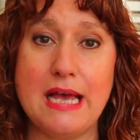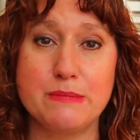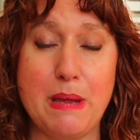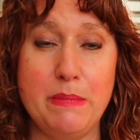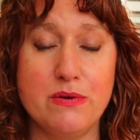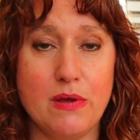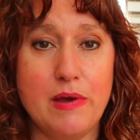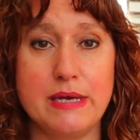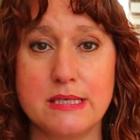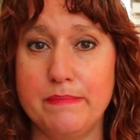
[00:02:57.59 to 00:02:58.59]
has made me
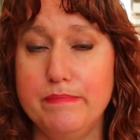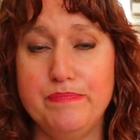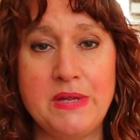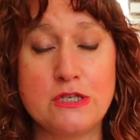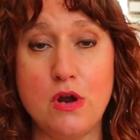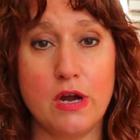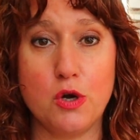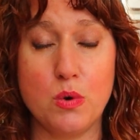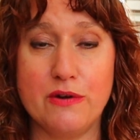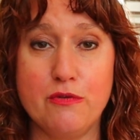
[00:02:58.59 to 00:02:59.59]
realize it's not
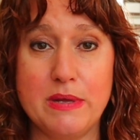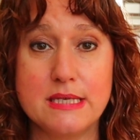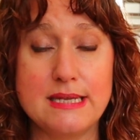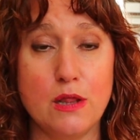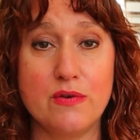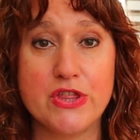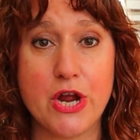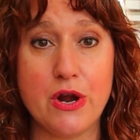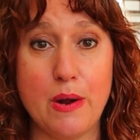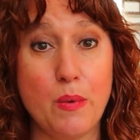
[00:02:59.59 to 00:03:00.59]
going to work for me to sell over there.